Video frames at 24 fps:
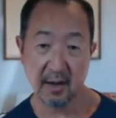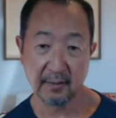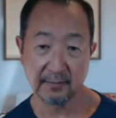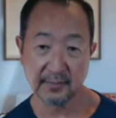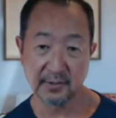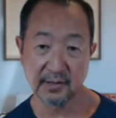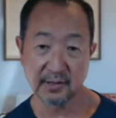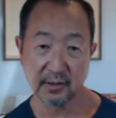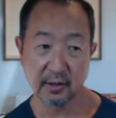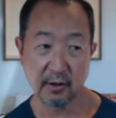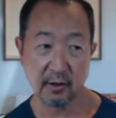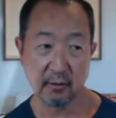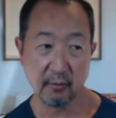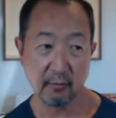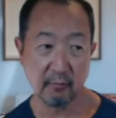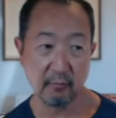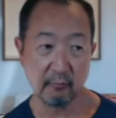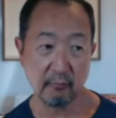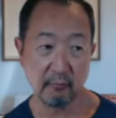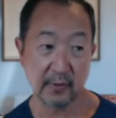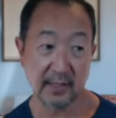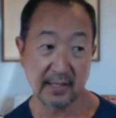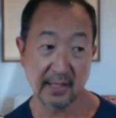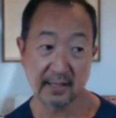So
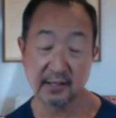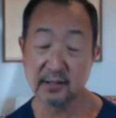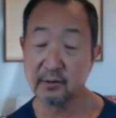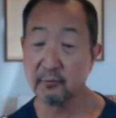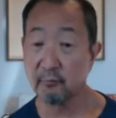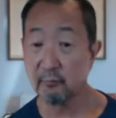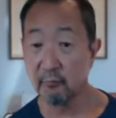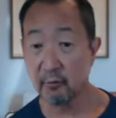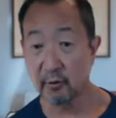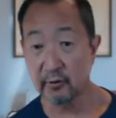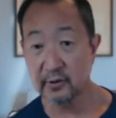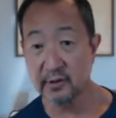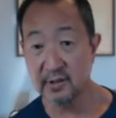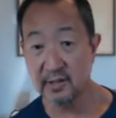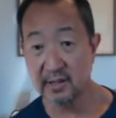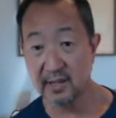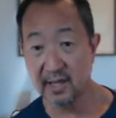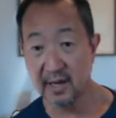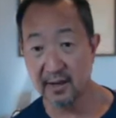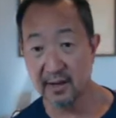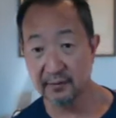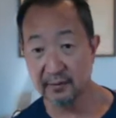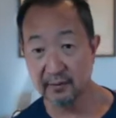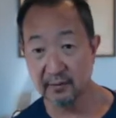we get to work
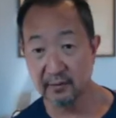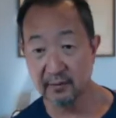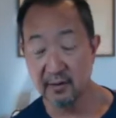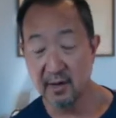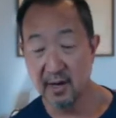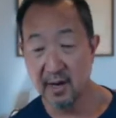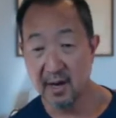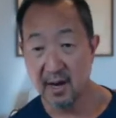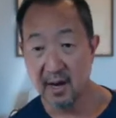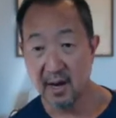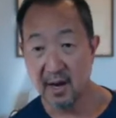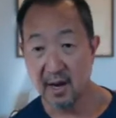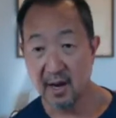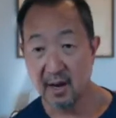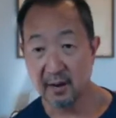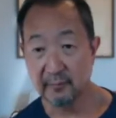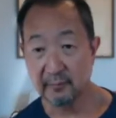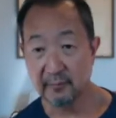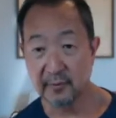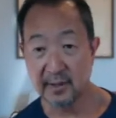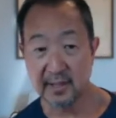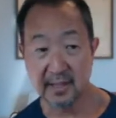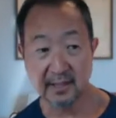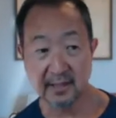together.
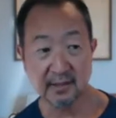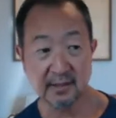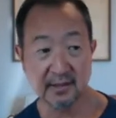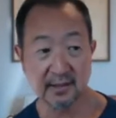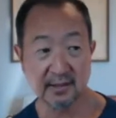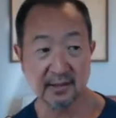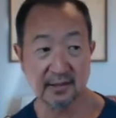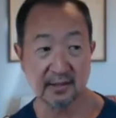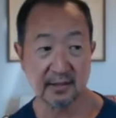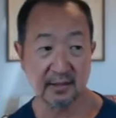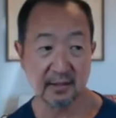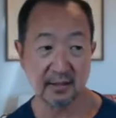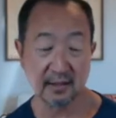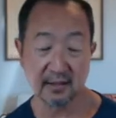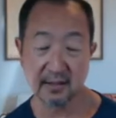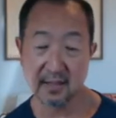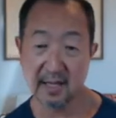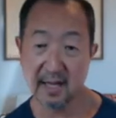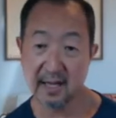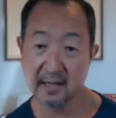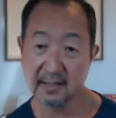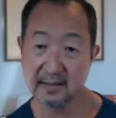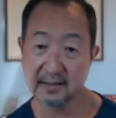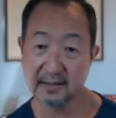We get to
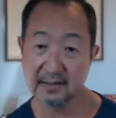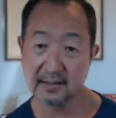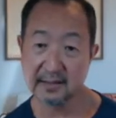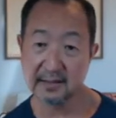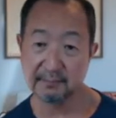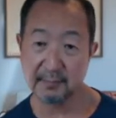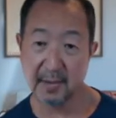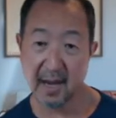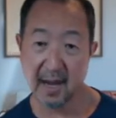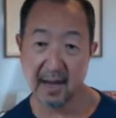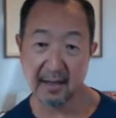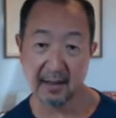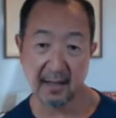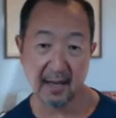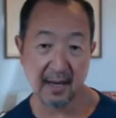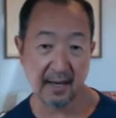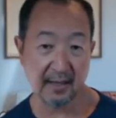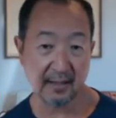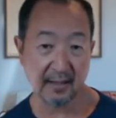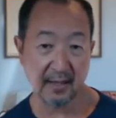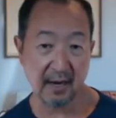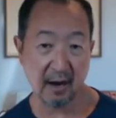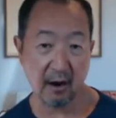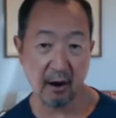still
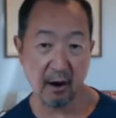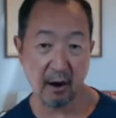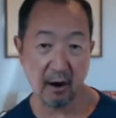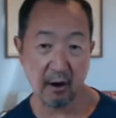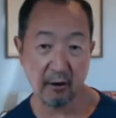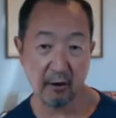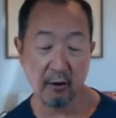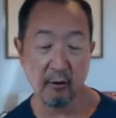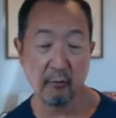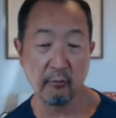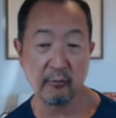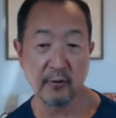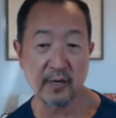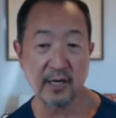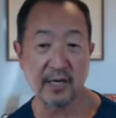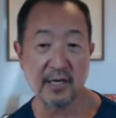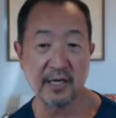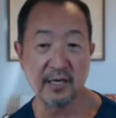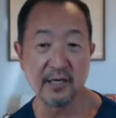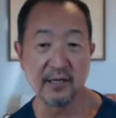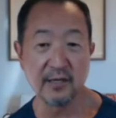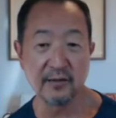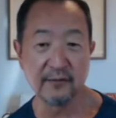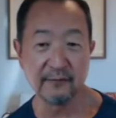spotlight our own
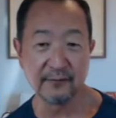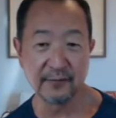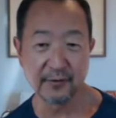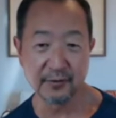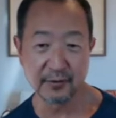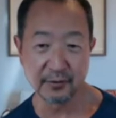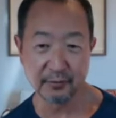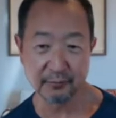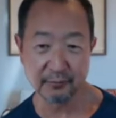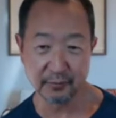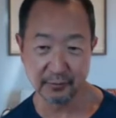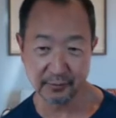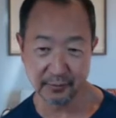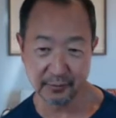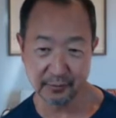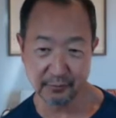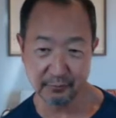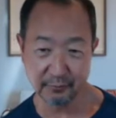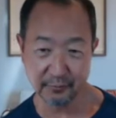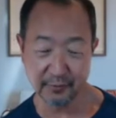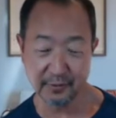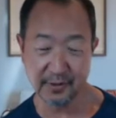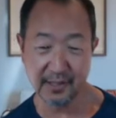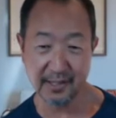individual
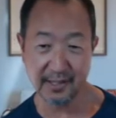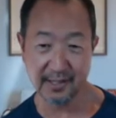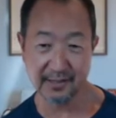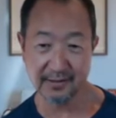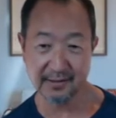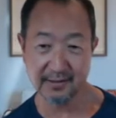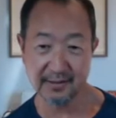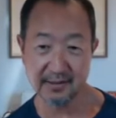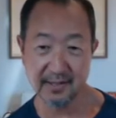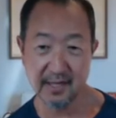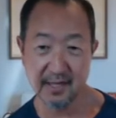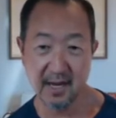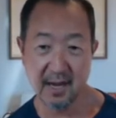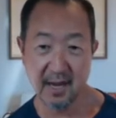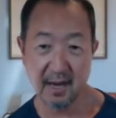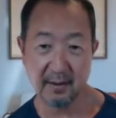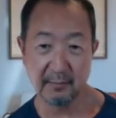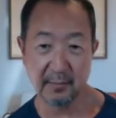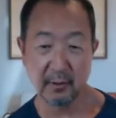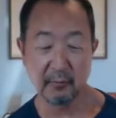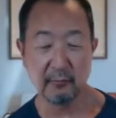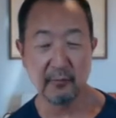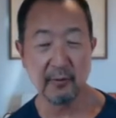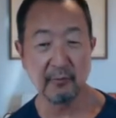toolkits,
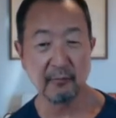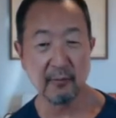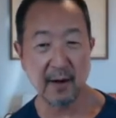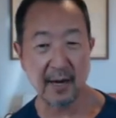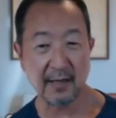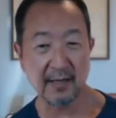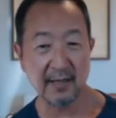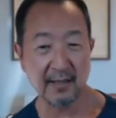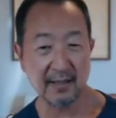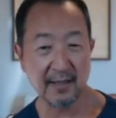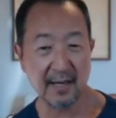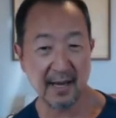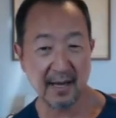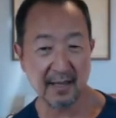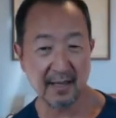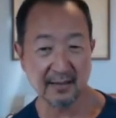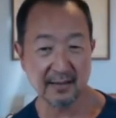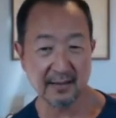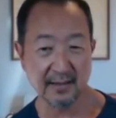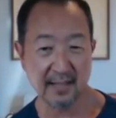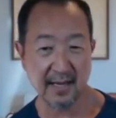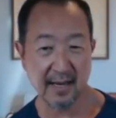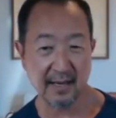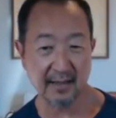but we
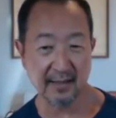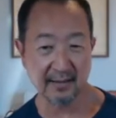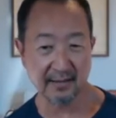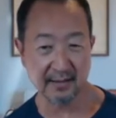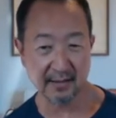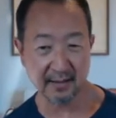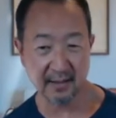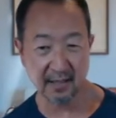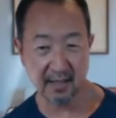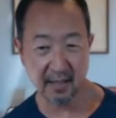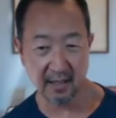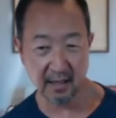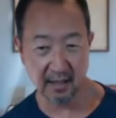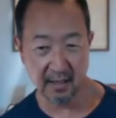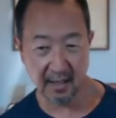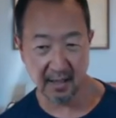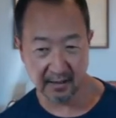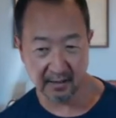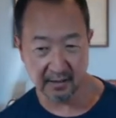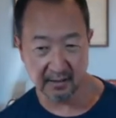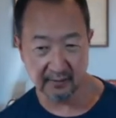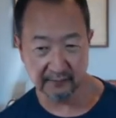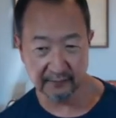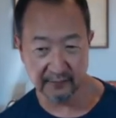recognize that as a
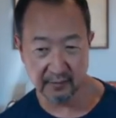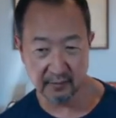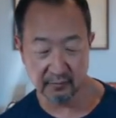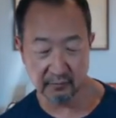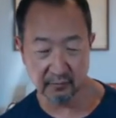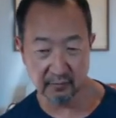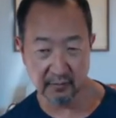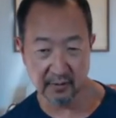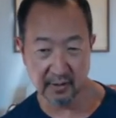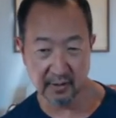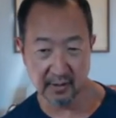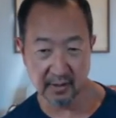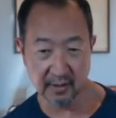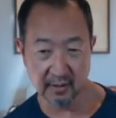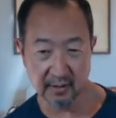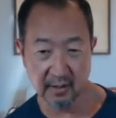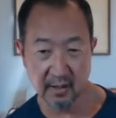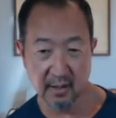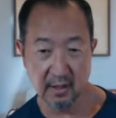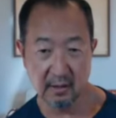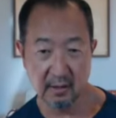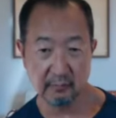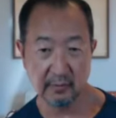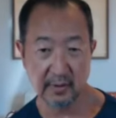collective toolkit,
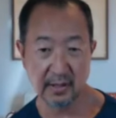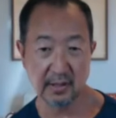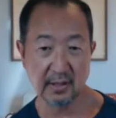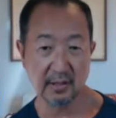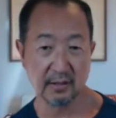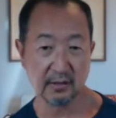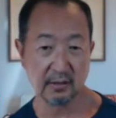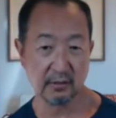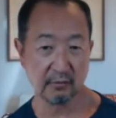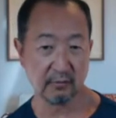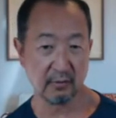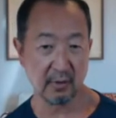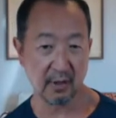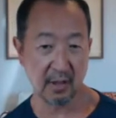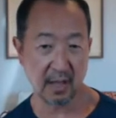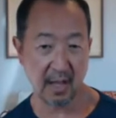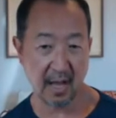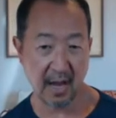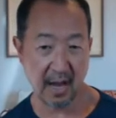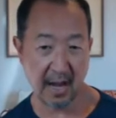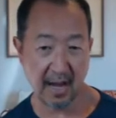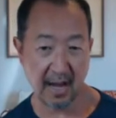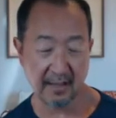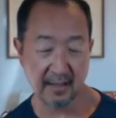we can do a
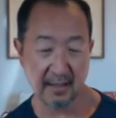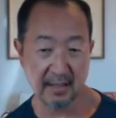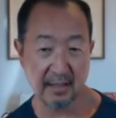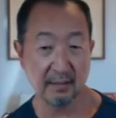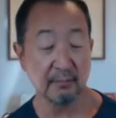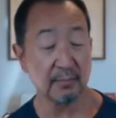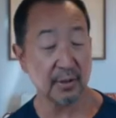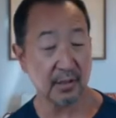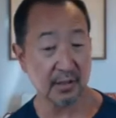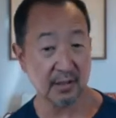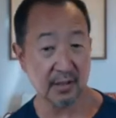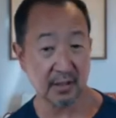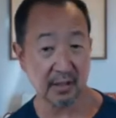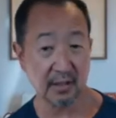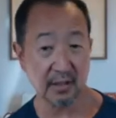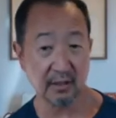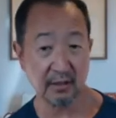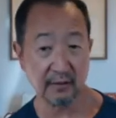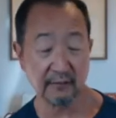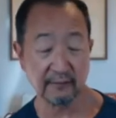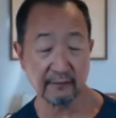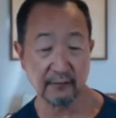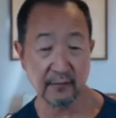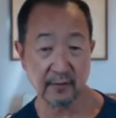lot, in
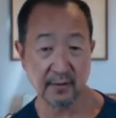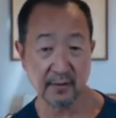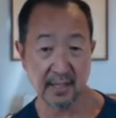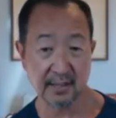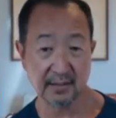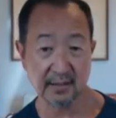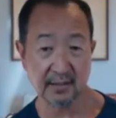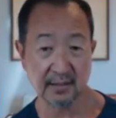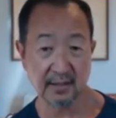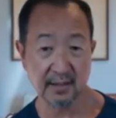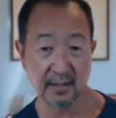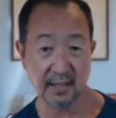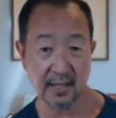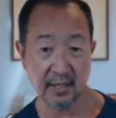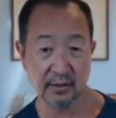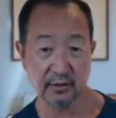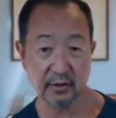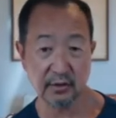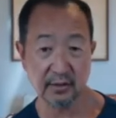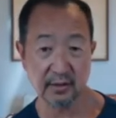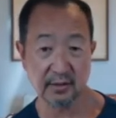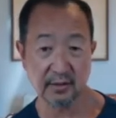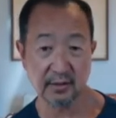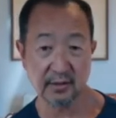particular for
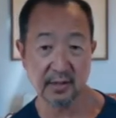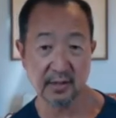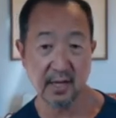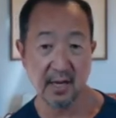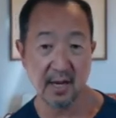destinations.